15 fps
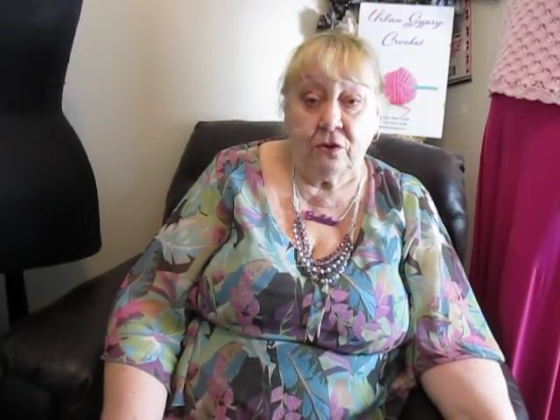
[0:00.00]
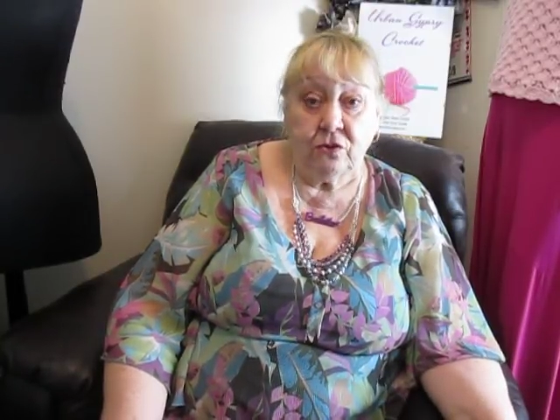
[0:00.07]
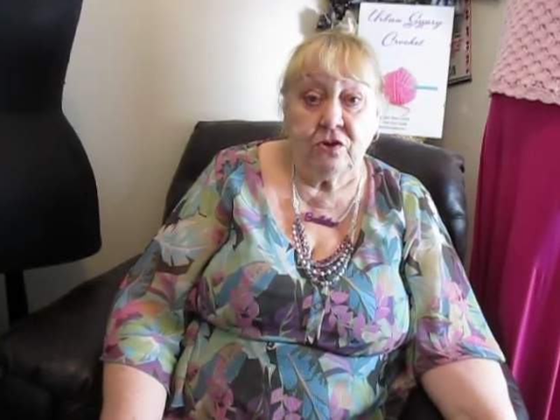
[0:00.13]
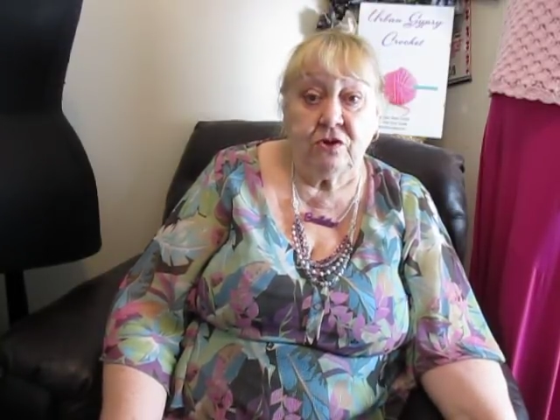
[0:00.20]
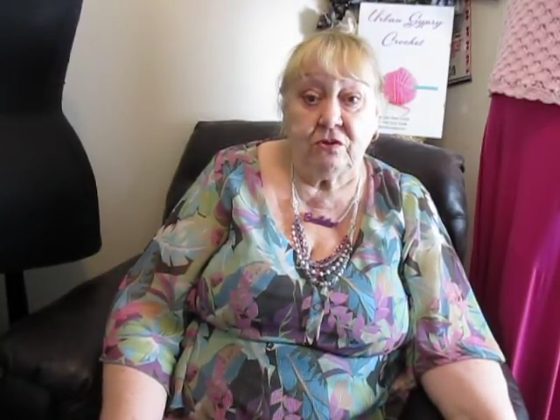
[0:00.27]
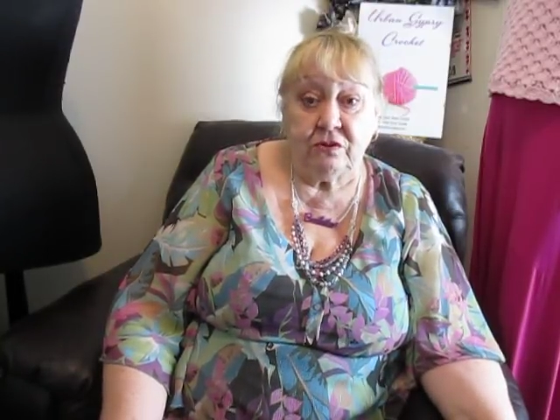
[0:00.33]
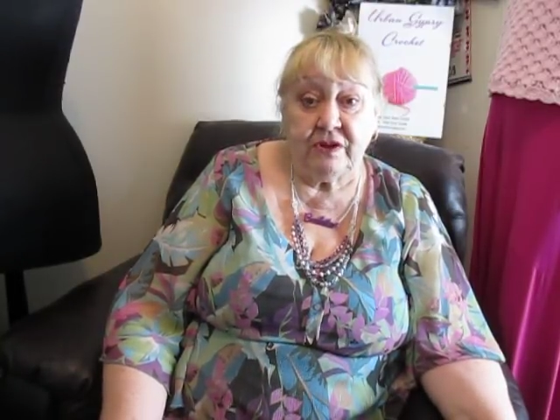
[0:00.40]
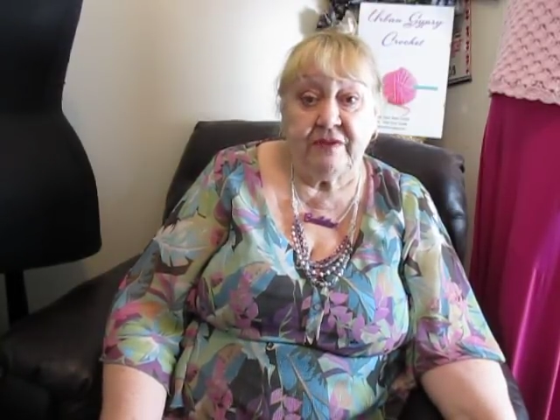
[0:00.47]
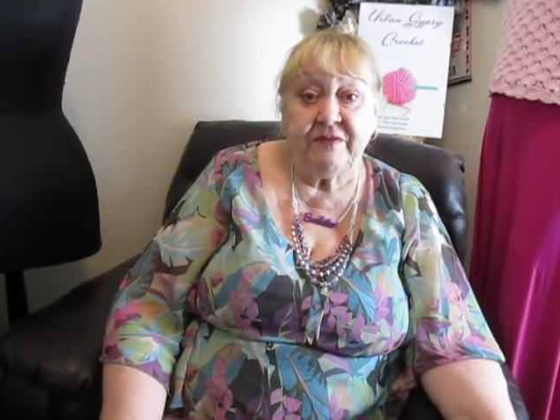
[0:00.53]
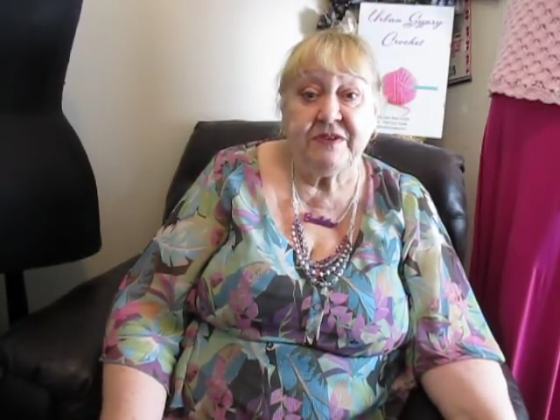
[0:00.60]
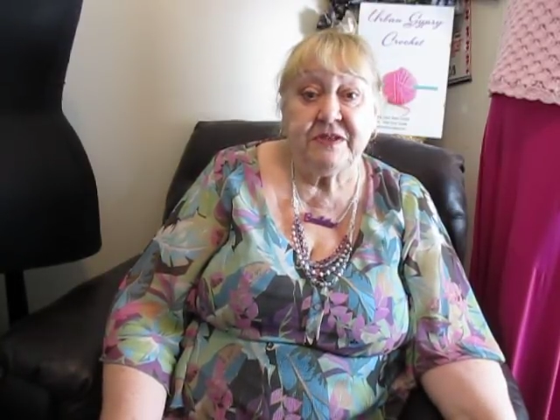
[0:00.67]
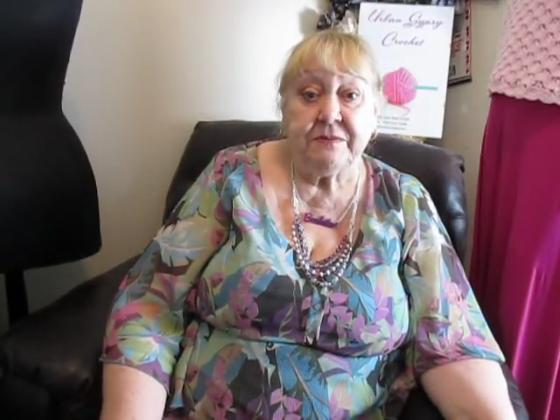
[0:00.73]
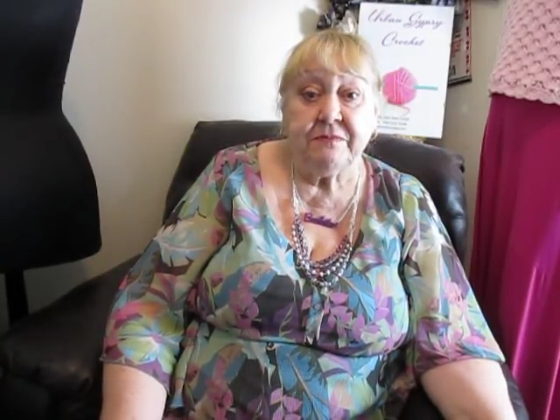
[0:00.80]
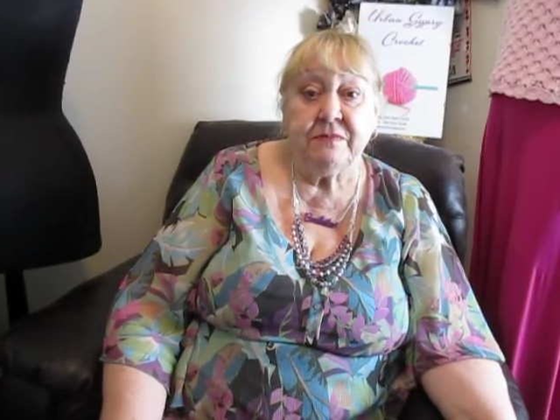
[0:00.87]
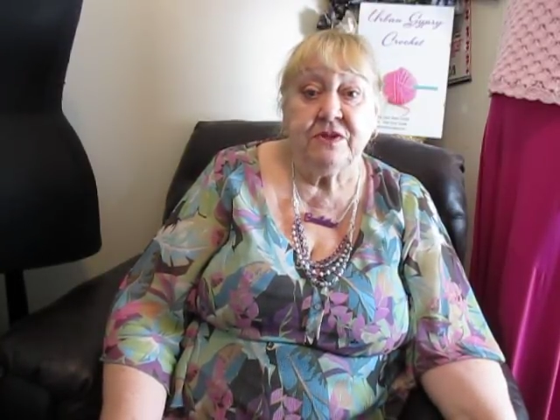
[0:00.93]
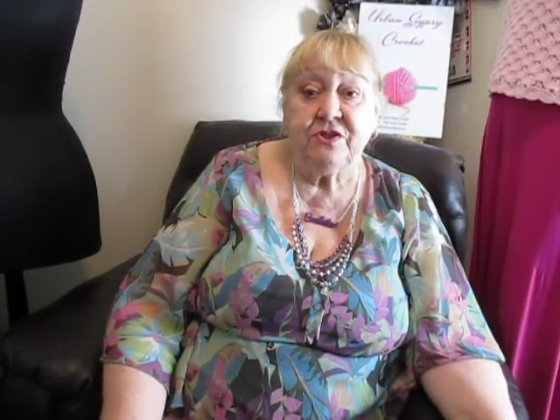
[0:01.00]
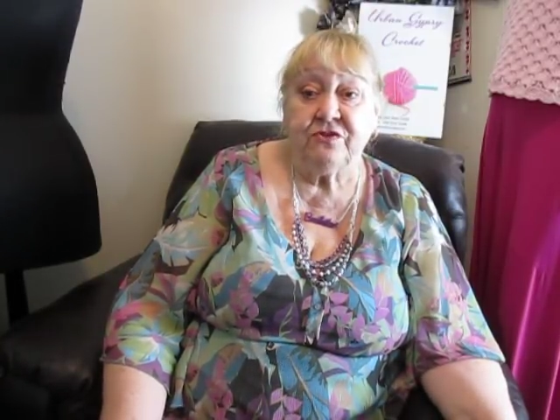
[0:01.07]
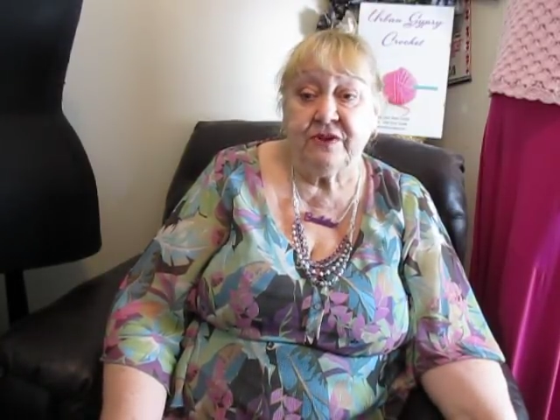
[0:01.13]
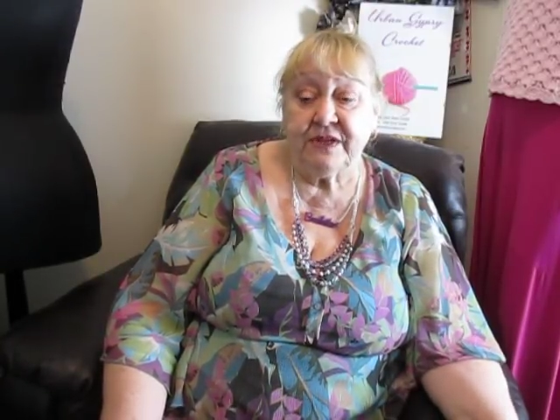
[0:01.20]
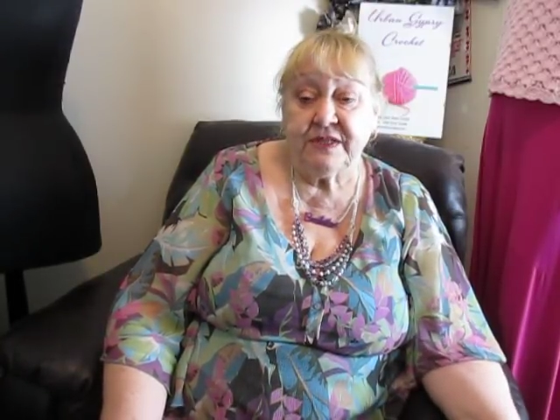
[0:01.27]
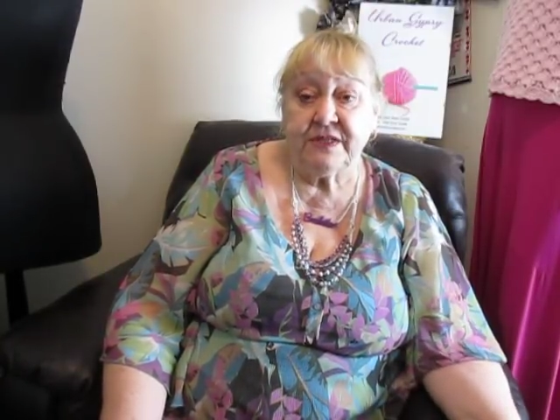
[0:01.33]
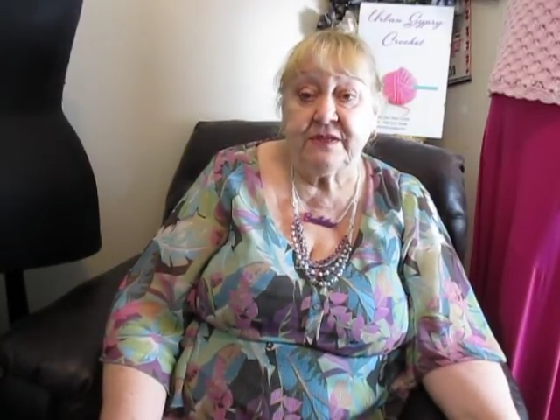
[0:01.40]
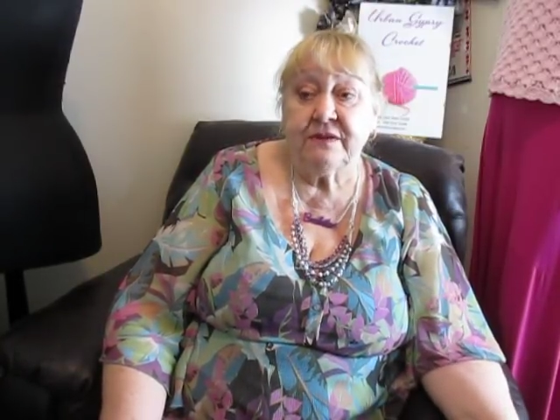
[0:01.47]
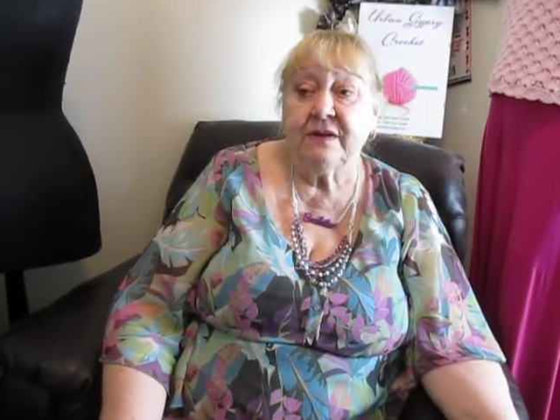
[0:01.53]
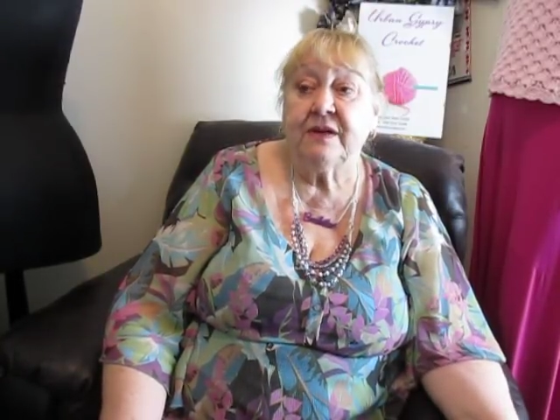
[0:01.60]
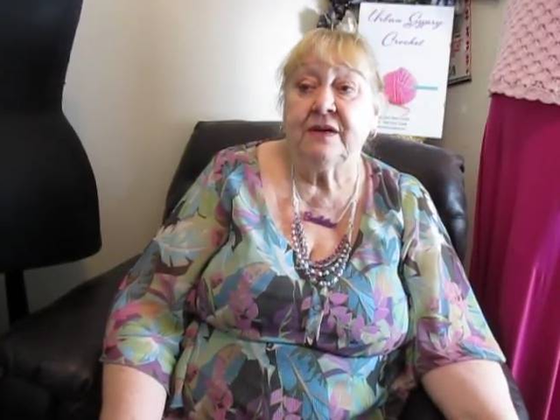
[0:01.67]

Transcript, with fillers: uncle lives in Madrid